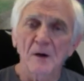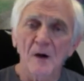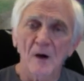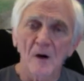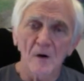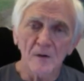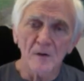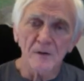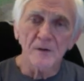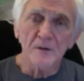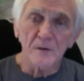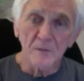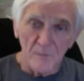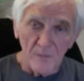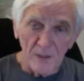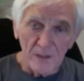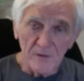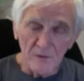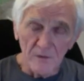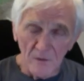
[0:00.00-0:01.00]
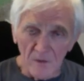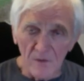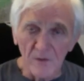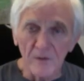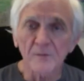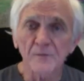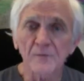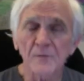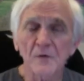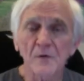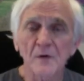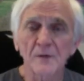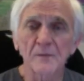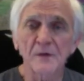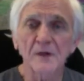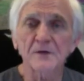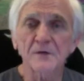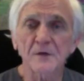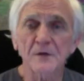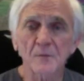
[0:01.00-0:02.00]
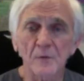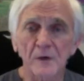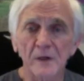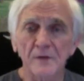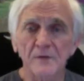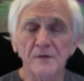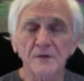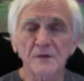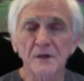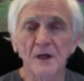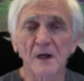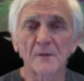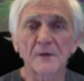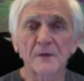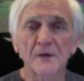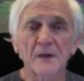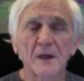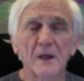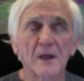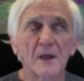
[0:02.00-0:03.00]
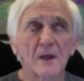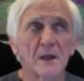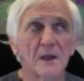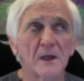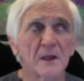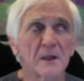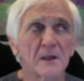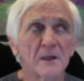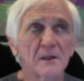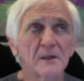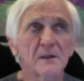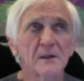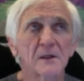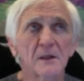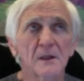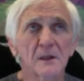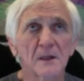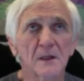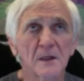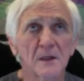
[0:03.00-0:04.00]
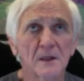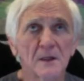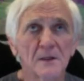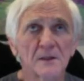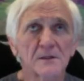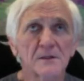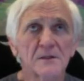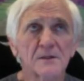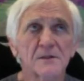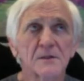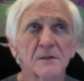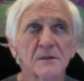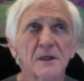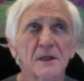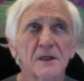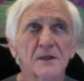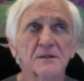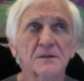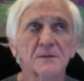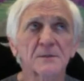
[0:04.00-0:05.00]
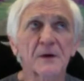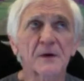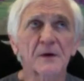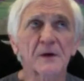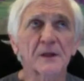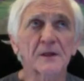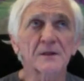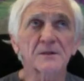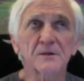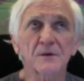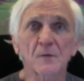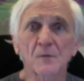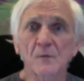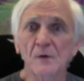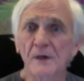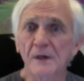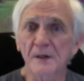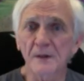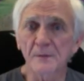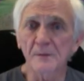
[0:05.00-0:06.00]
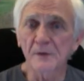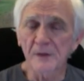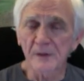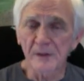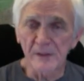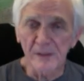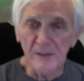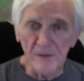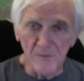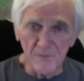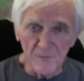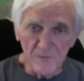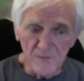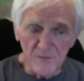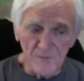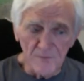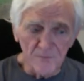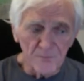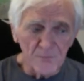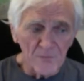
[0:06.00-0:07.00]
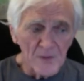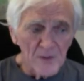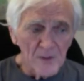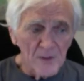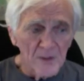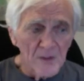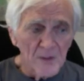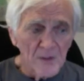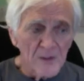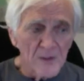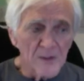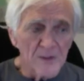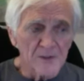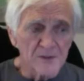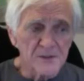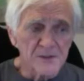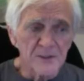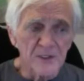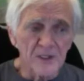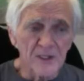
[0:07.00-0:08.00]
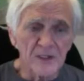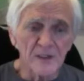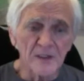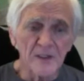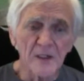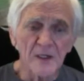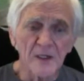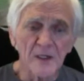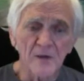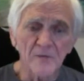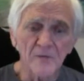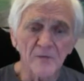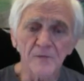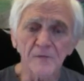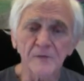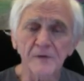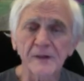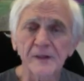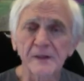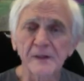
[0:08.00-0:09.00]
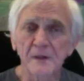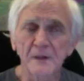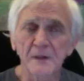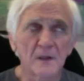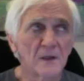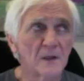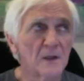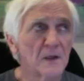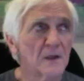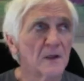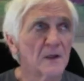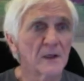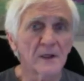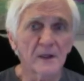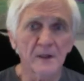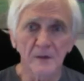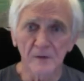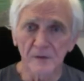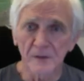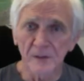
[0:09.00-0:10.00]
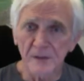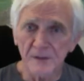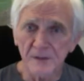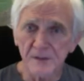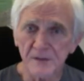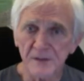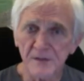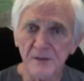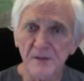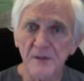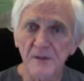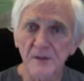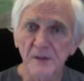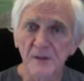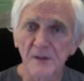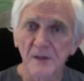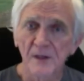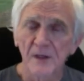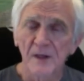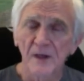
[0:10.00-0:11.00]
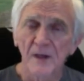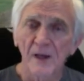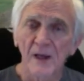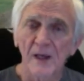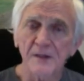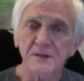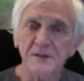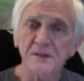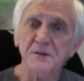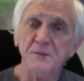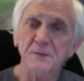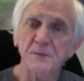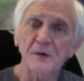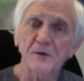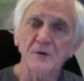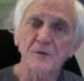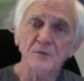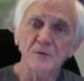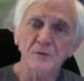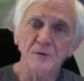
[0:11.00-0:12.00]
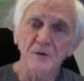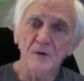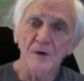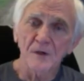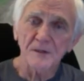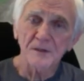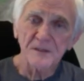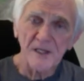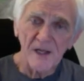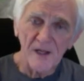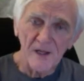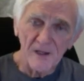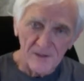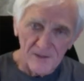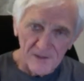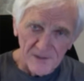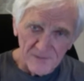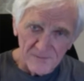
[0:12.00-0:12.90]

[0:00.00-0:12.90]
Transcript: Harner, Michael Harner, who I mentioned, Way of the Shaman, he his experience or what he believed is that every illness has a spiritual causality.